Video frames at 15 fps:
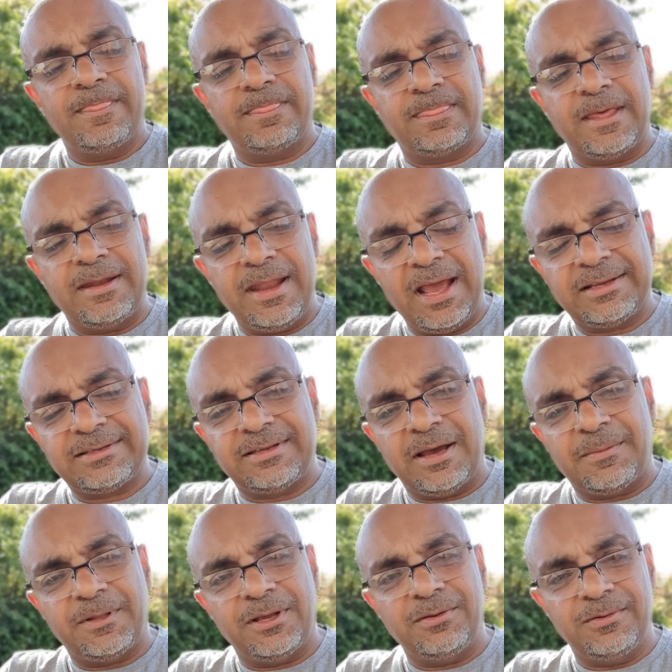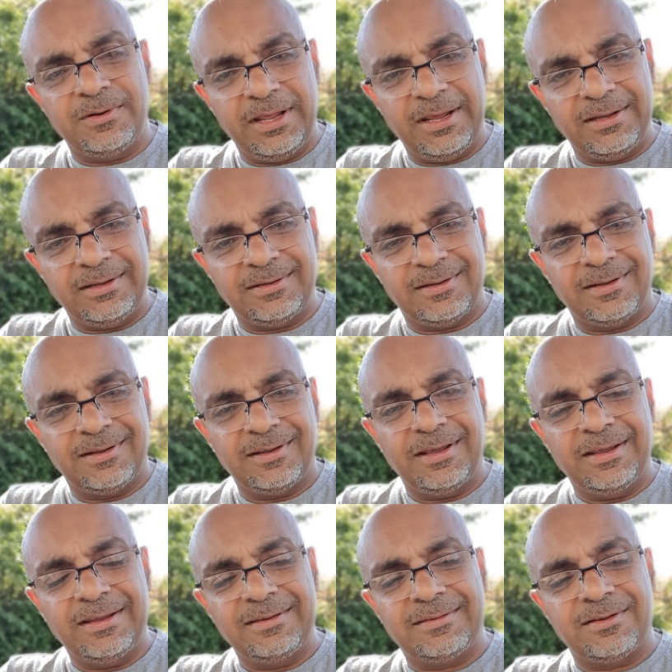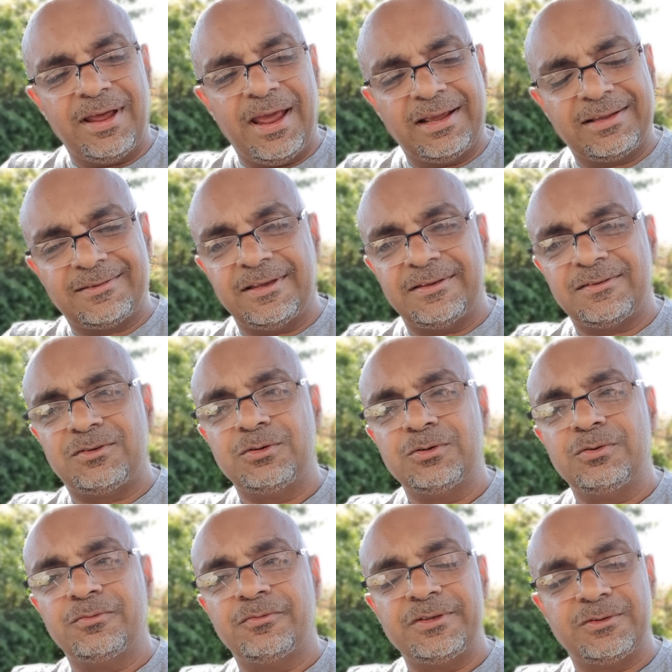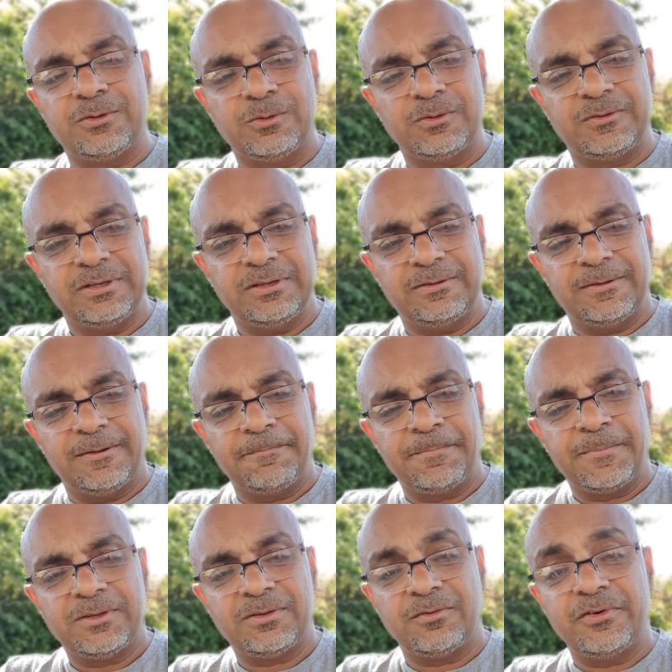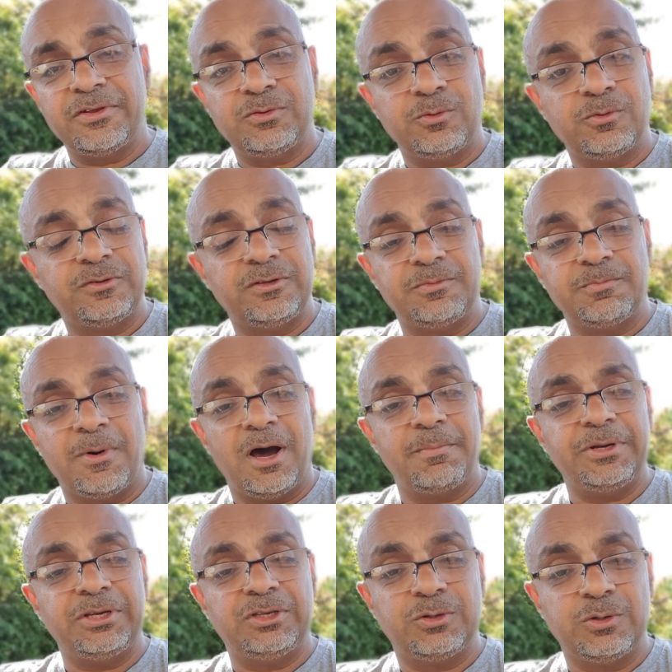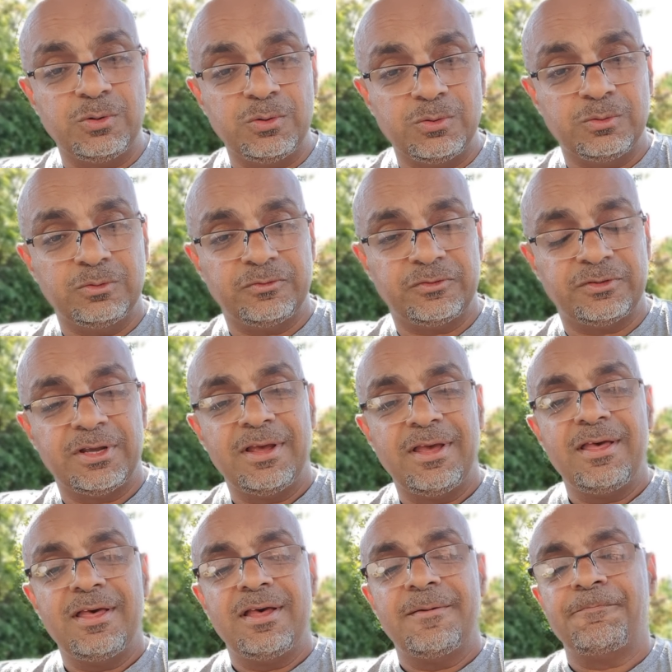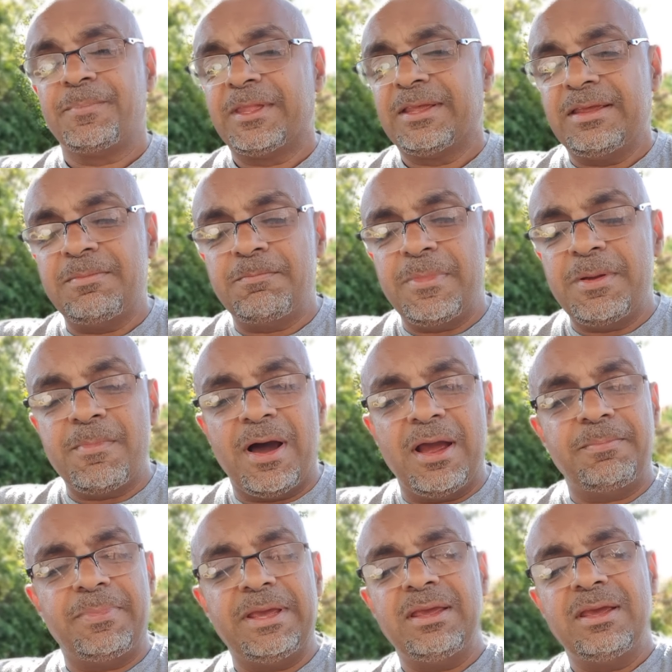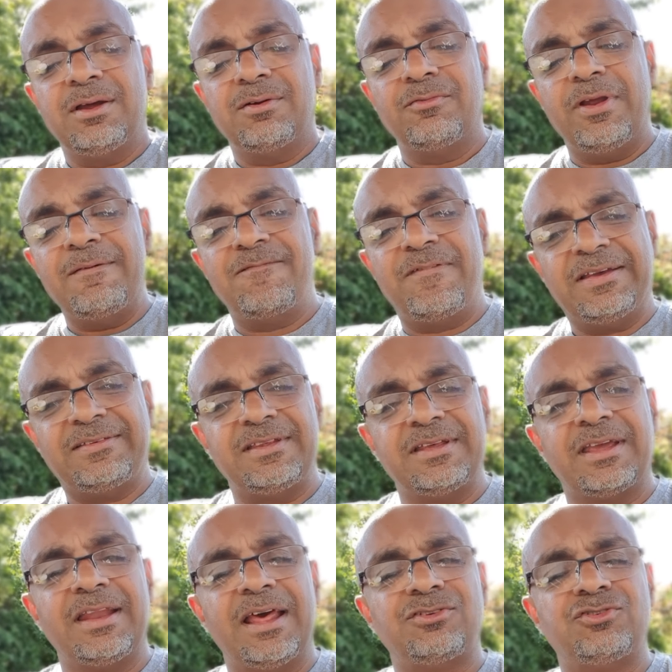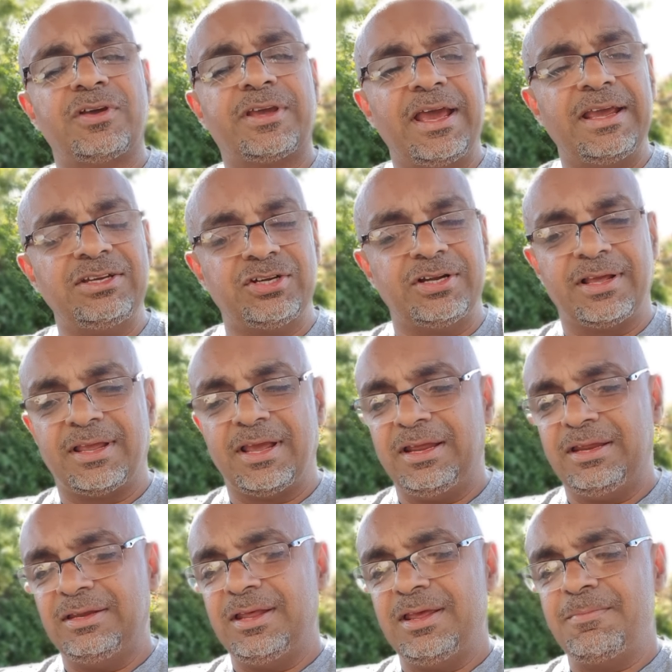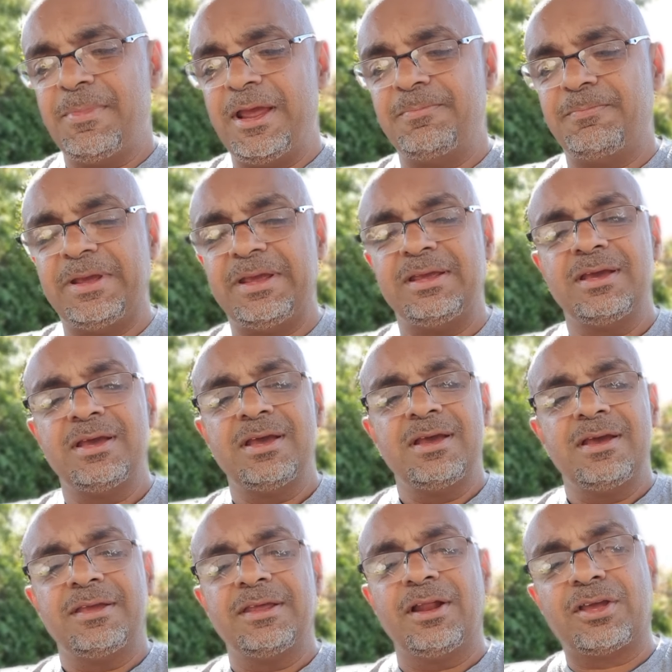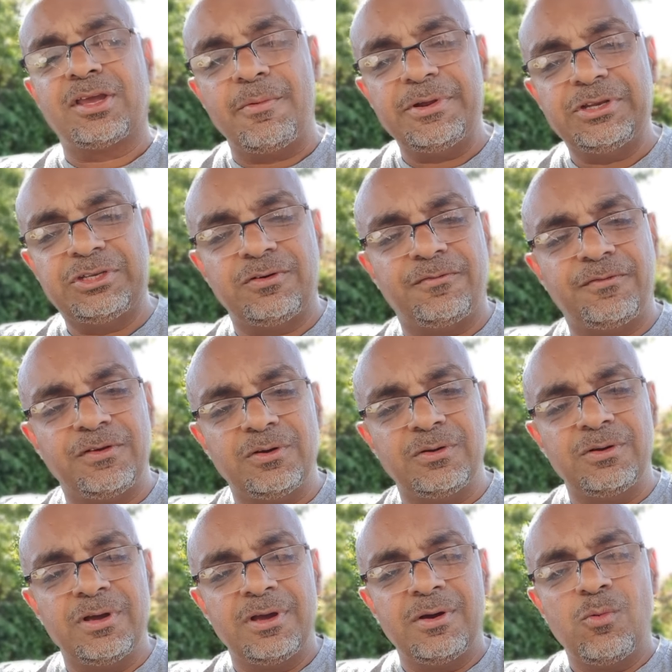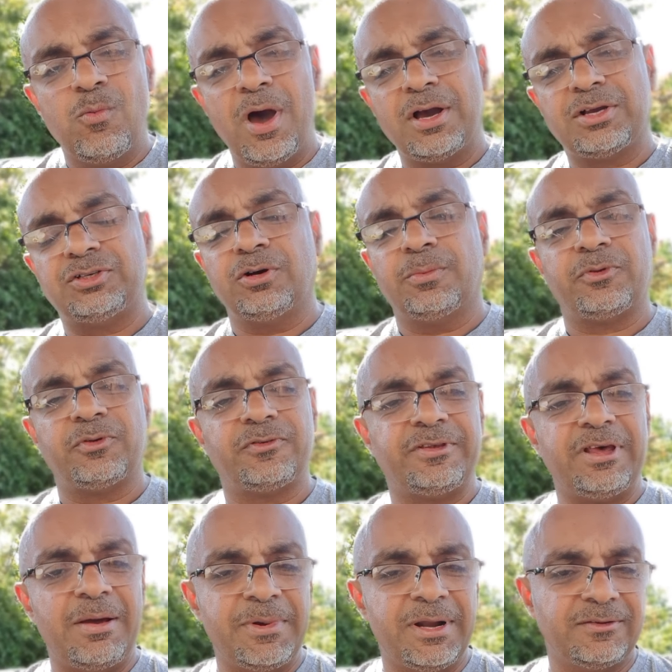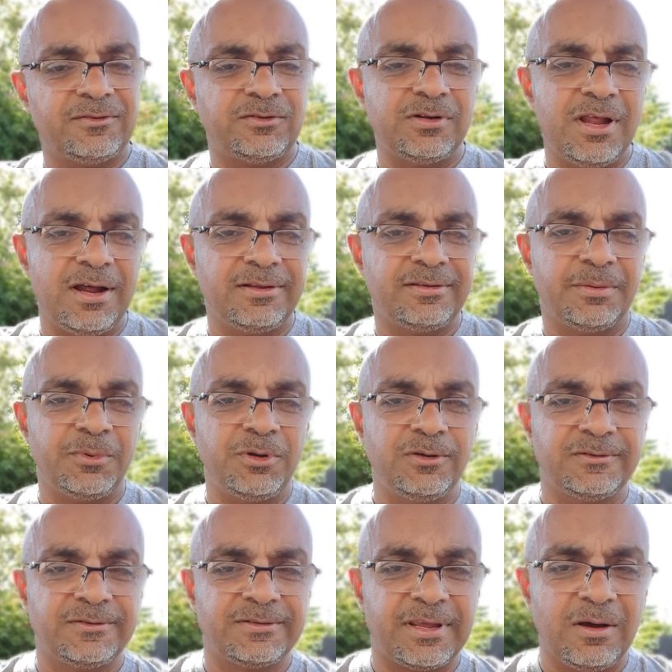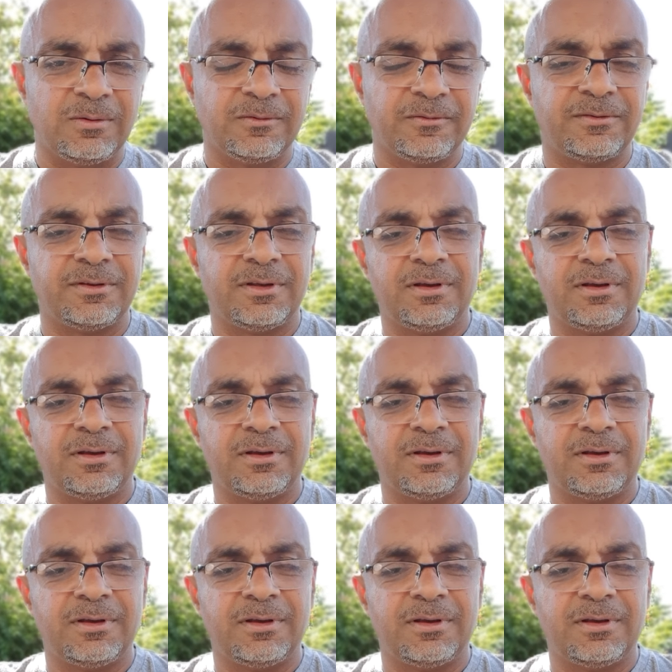the next step that you need is access to resources. So resources might be tools. It might be investing in education again. It may be, going to a few workshops or seminars to learn some new skills